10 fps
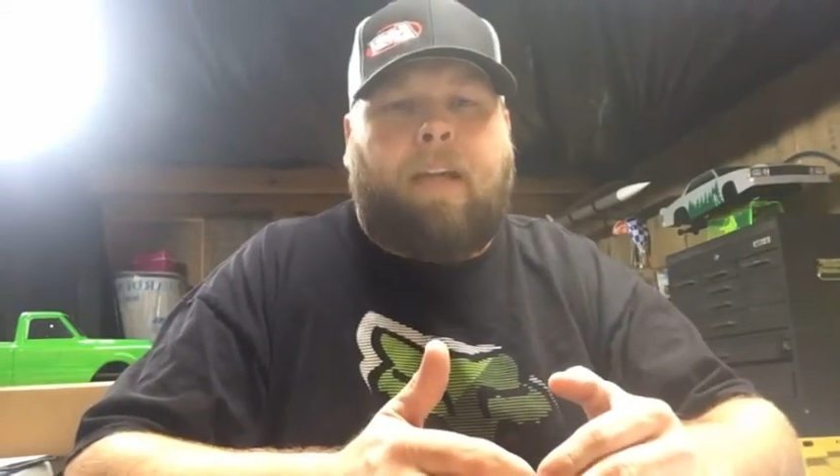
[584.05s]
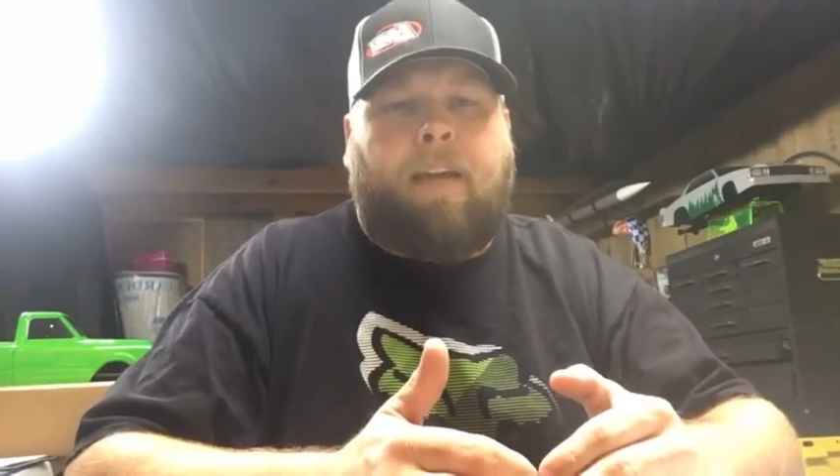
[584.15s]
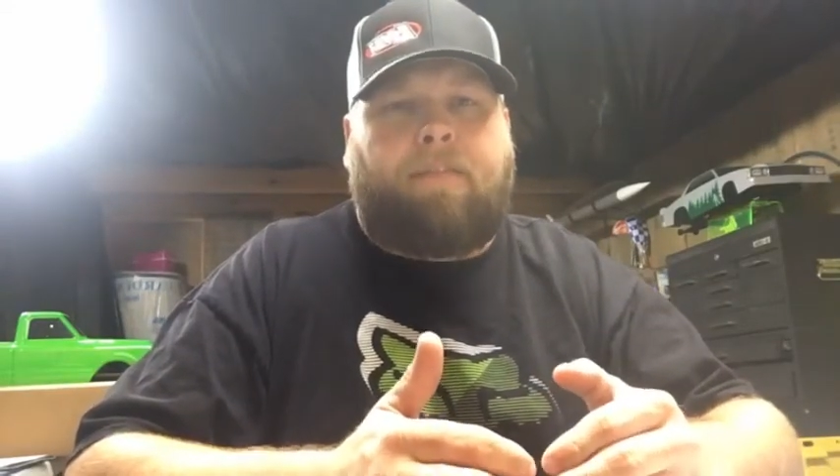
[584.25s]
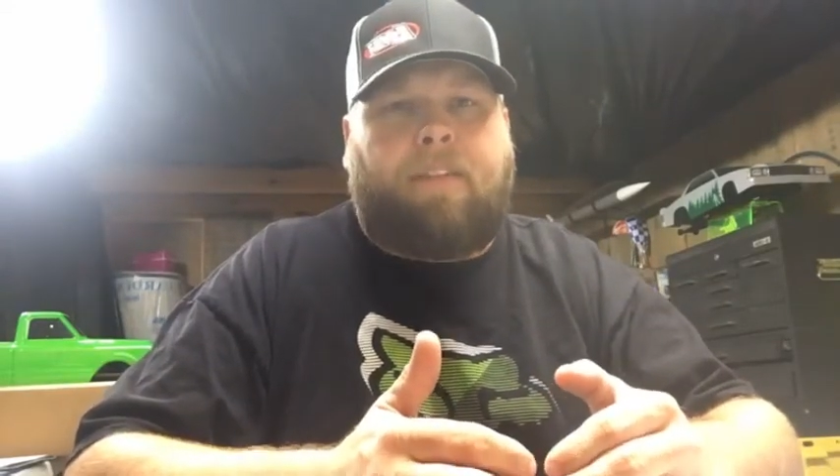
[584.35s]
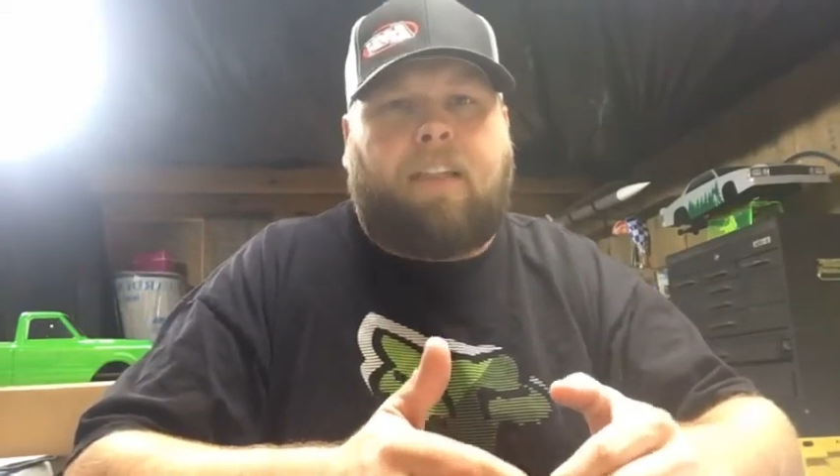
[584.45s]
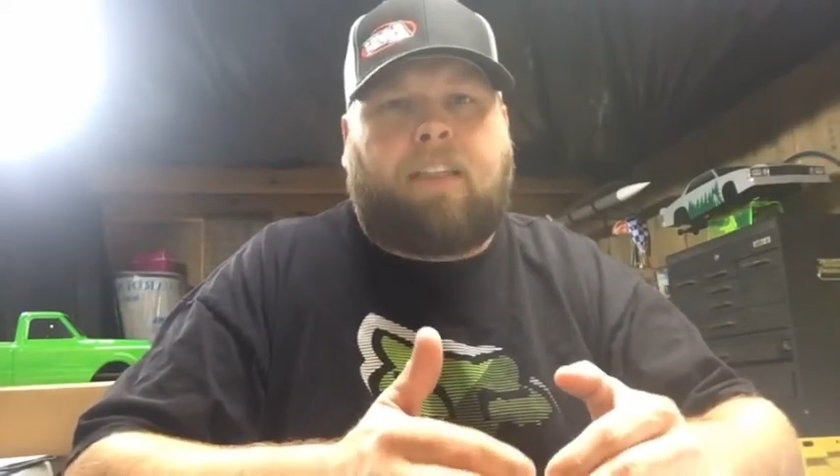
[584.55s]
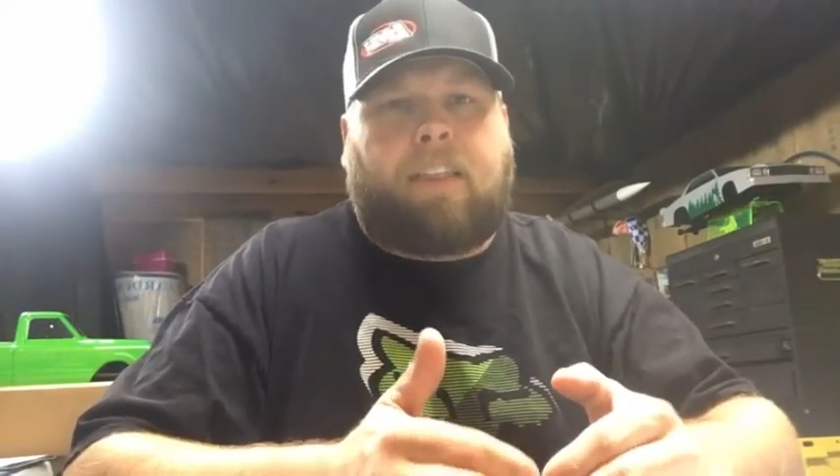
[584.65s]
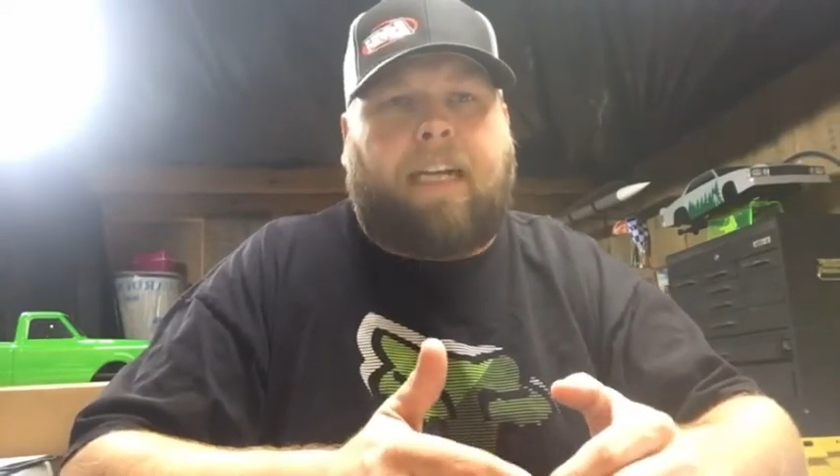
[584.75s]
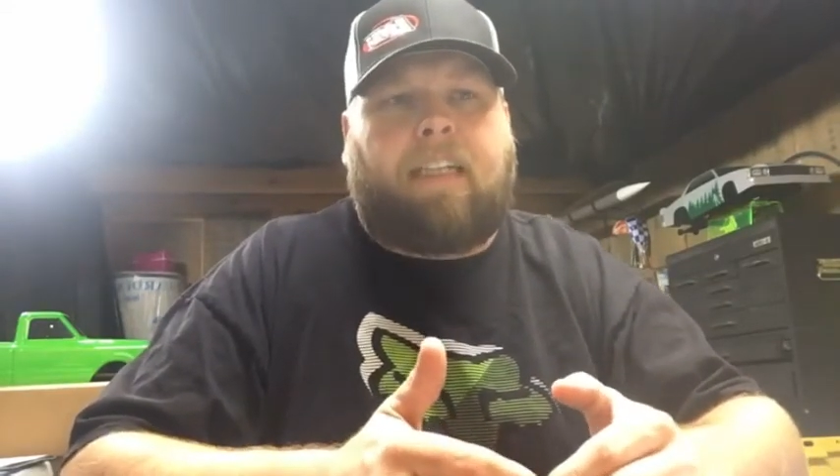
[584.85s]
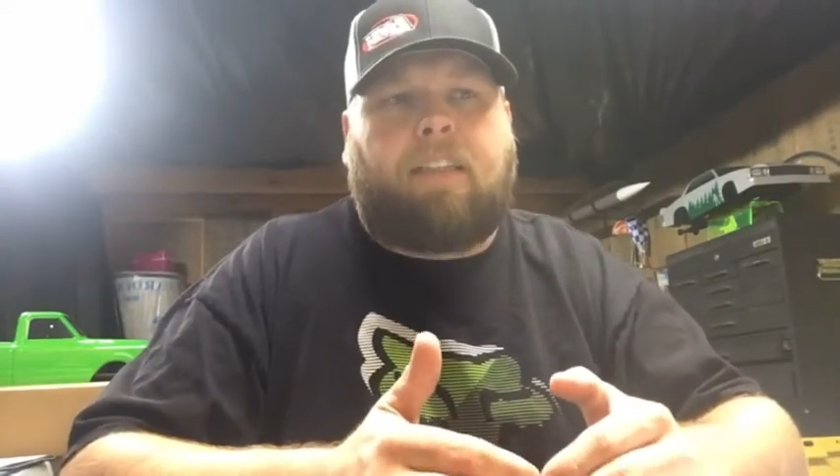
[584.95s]
if this
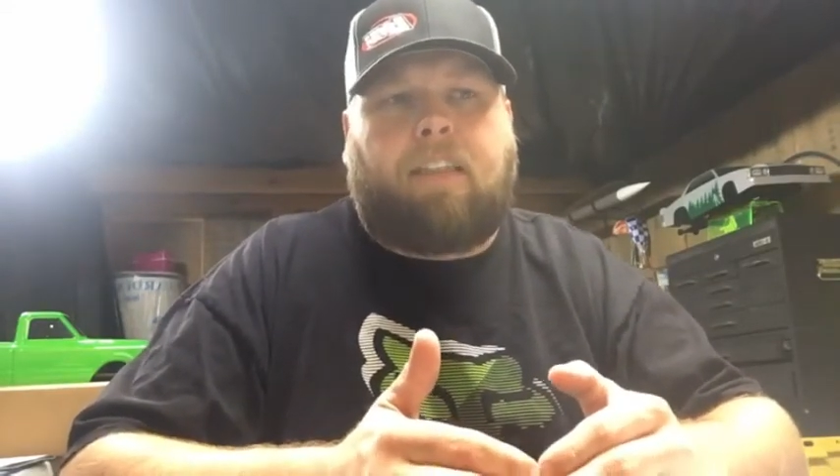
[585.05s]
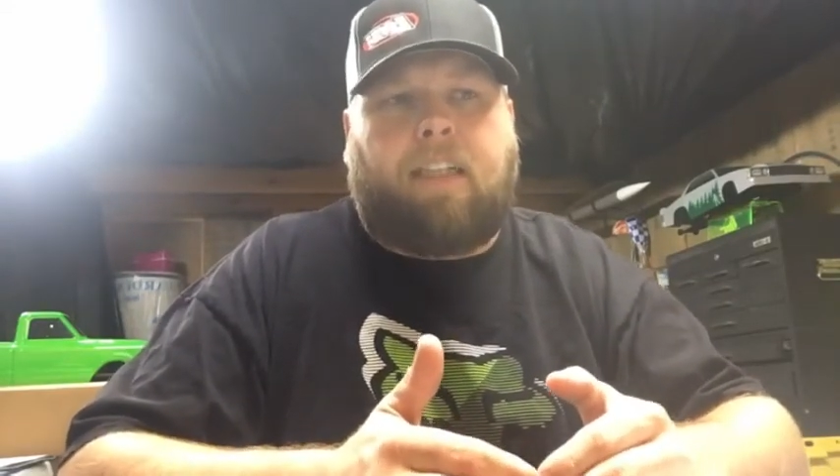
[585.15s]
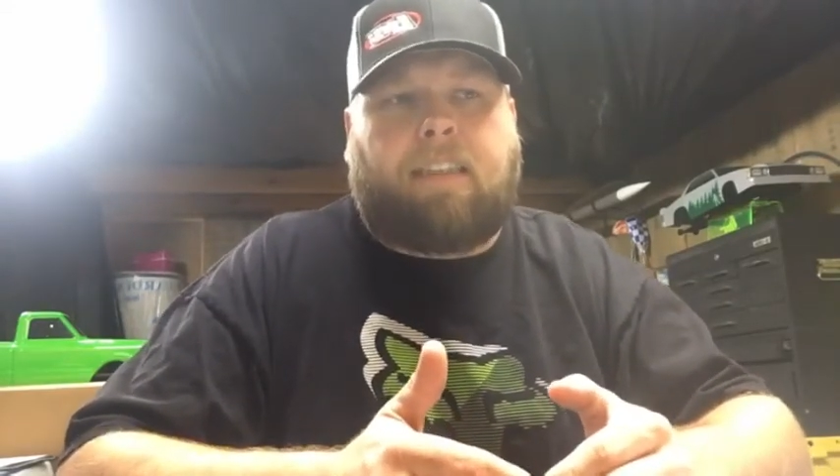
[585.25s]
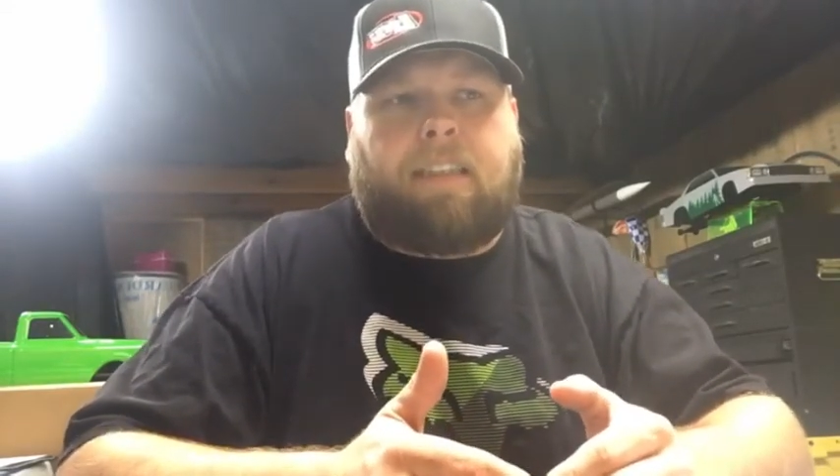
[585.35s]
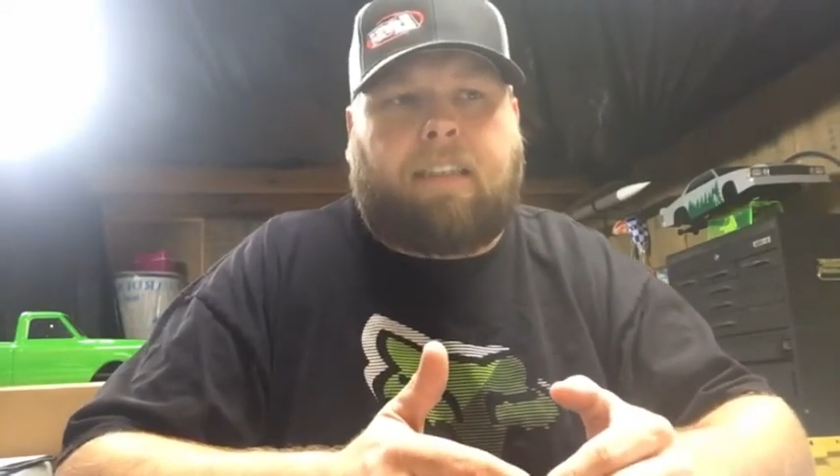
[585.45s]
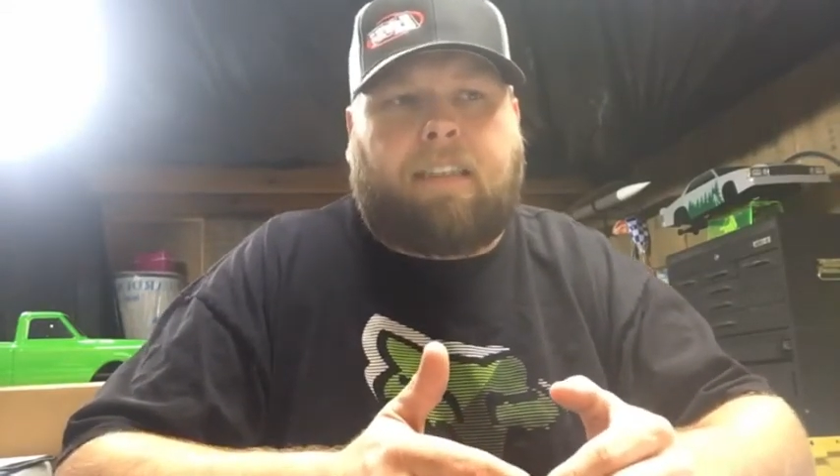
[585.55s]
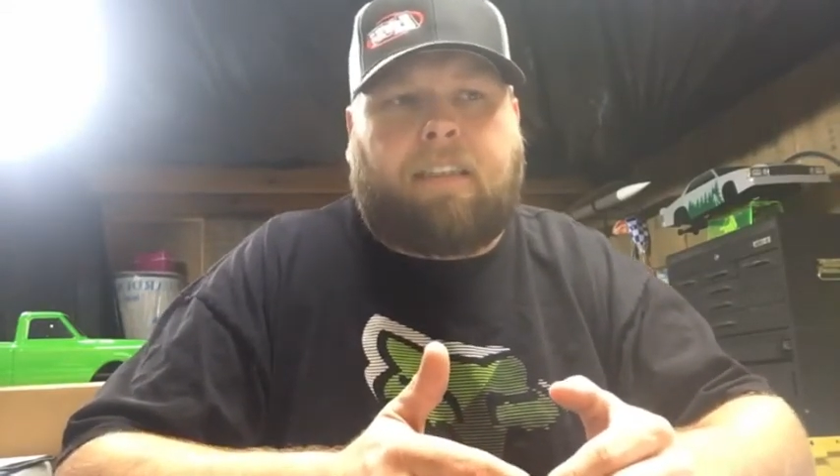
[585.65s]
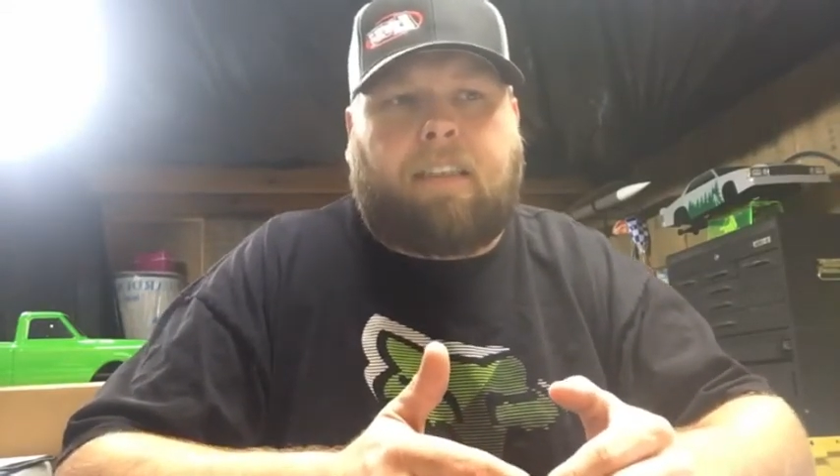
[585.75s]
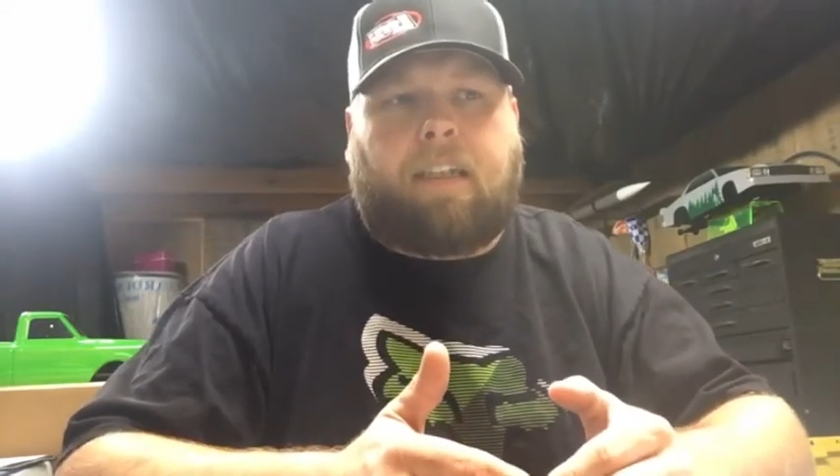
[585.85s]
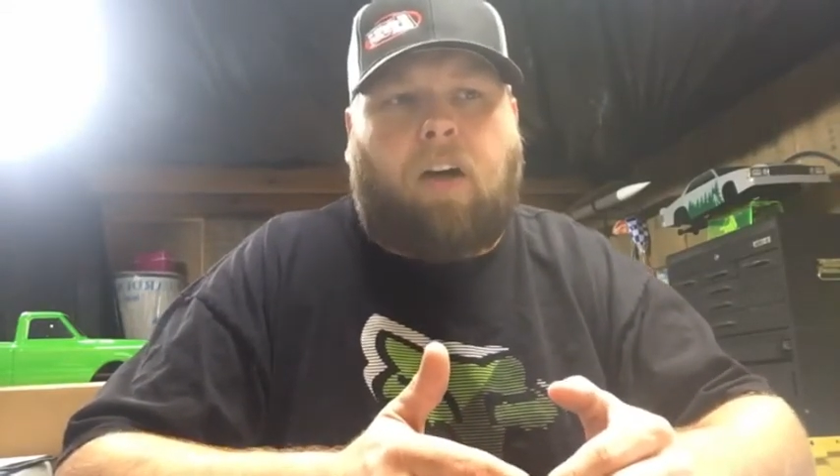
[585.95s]
change does anything
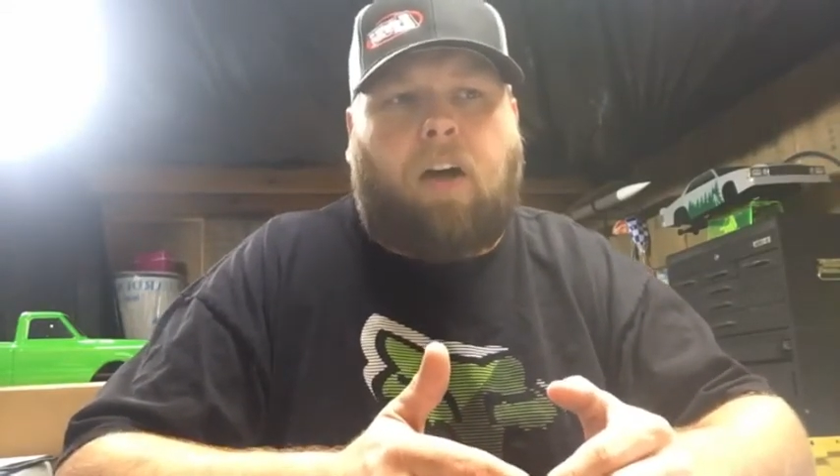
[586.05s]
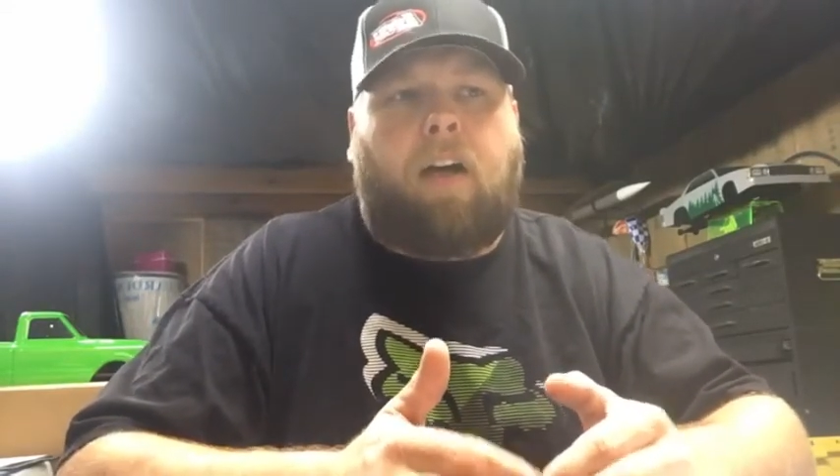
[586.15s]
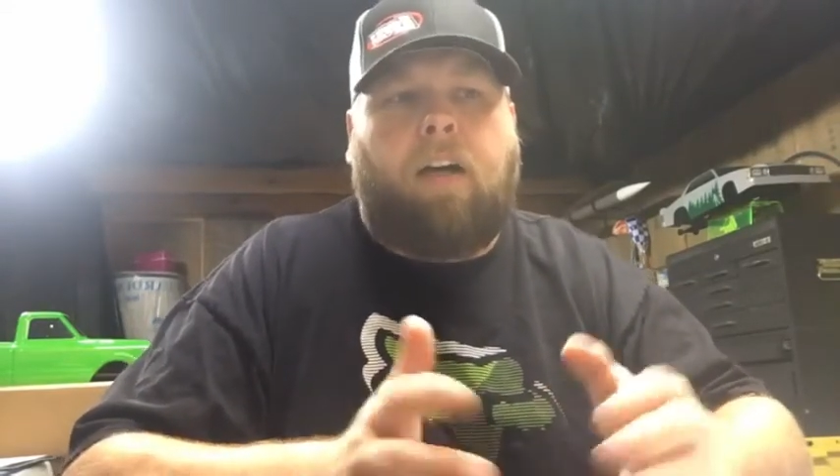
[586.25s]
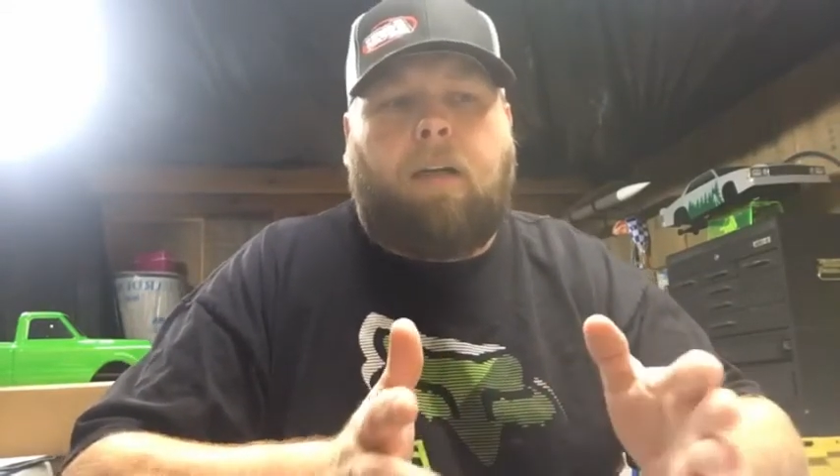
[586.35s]
to the car.